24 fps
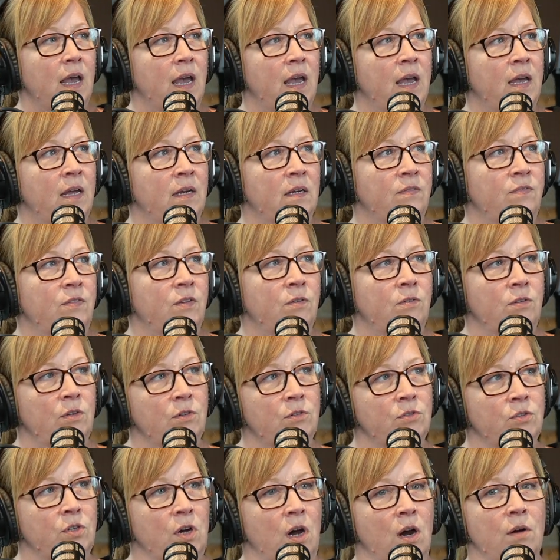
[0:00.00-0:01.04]
And if you
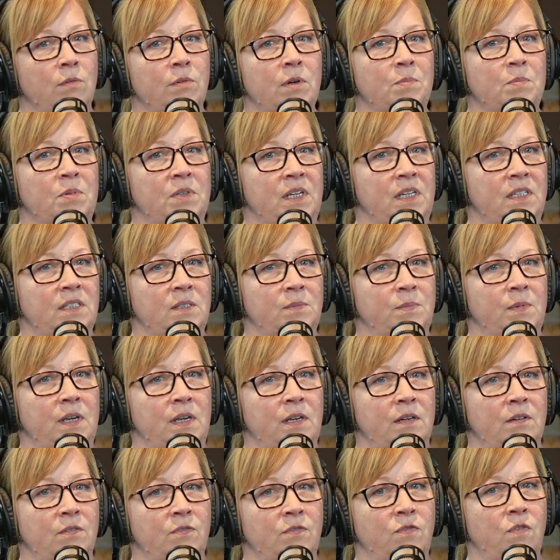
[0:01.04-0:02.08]
use our
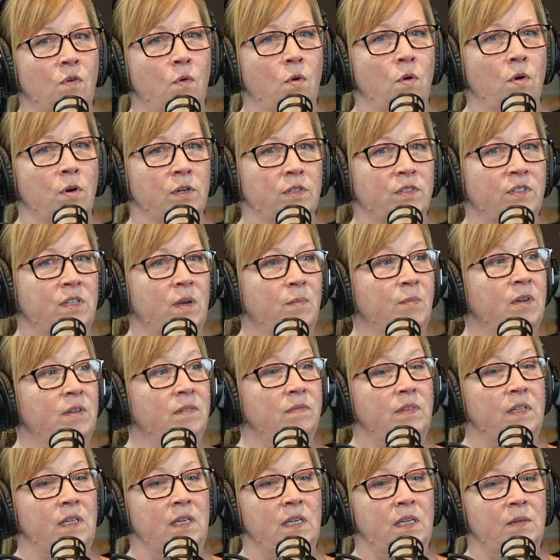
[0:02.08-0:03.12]
replacement for some
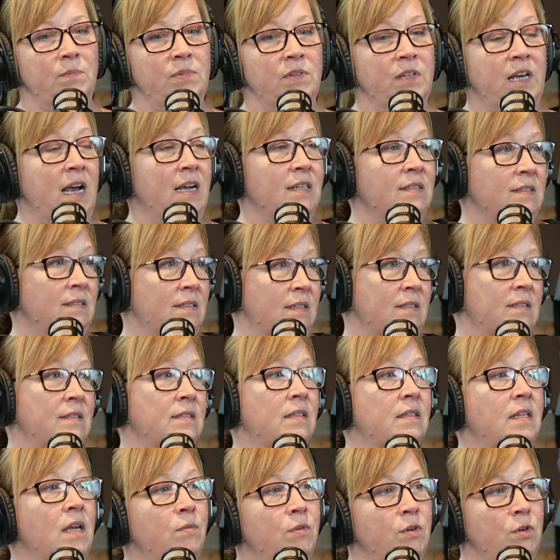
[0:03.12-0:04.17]
of the plastics
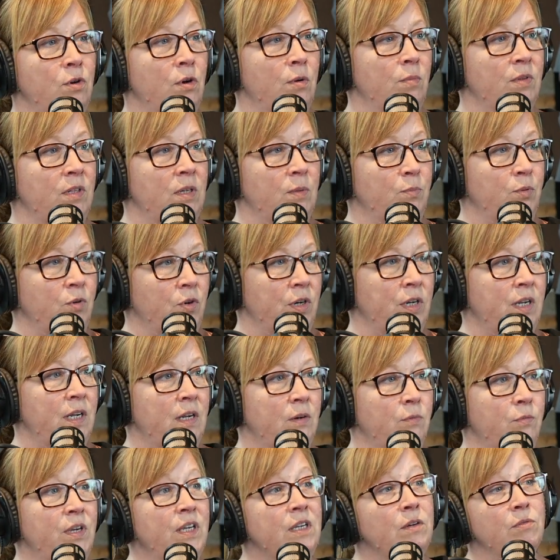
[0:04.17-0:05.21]
that they would normally put
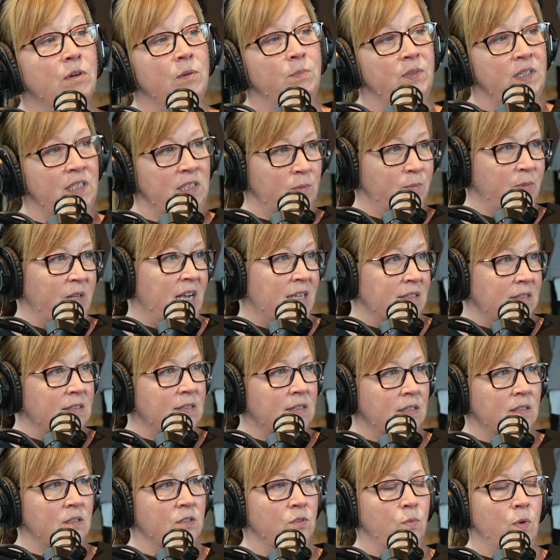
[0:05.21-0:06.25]
in, we can replace
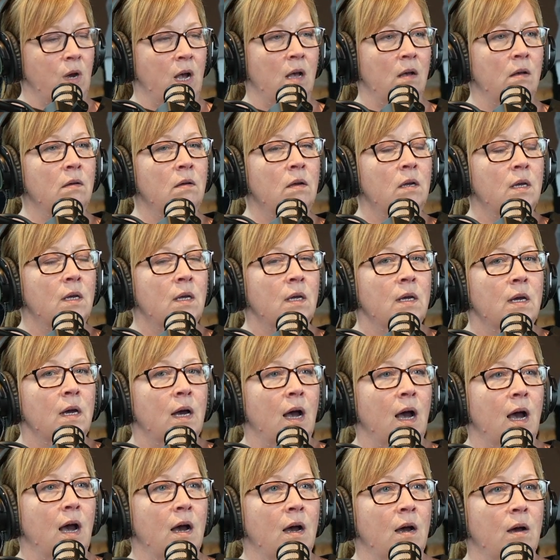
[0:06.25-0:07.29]
plastic as well.
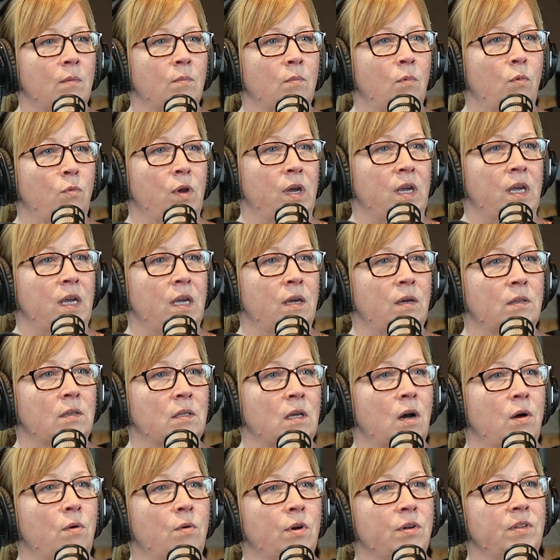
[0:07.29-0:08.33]
We
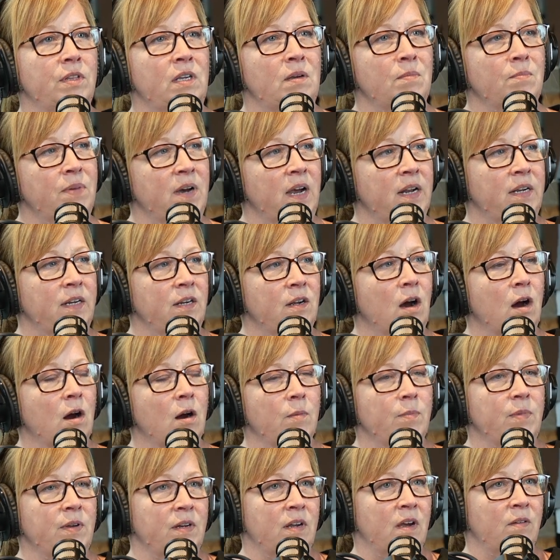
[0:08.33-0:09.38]
lower the embodied
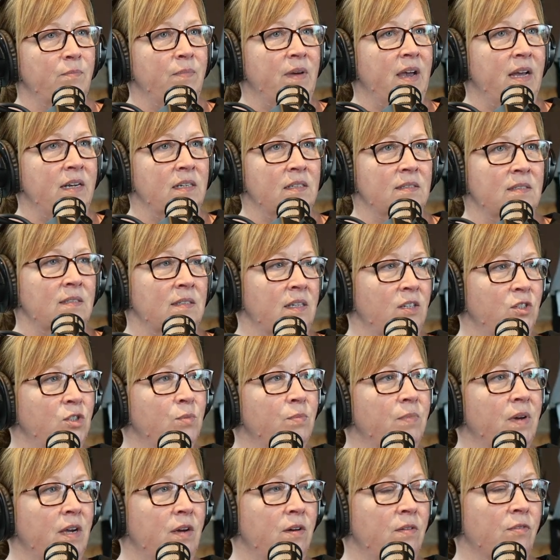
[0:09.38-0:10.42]
carbon of bat insulation
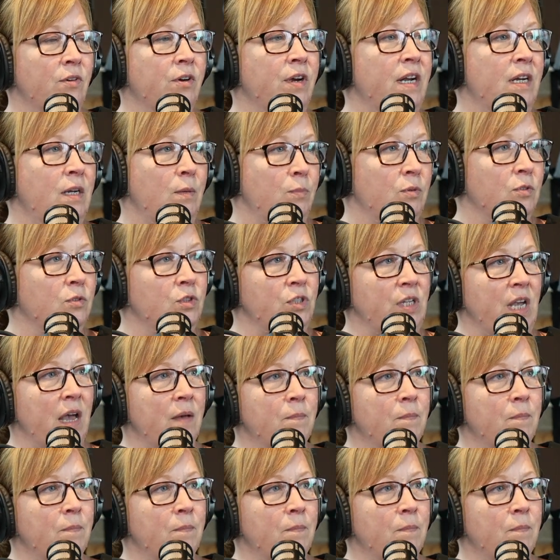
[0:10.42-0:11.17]
by over 80%.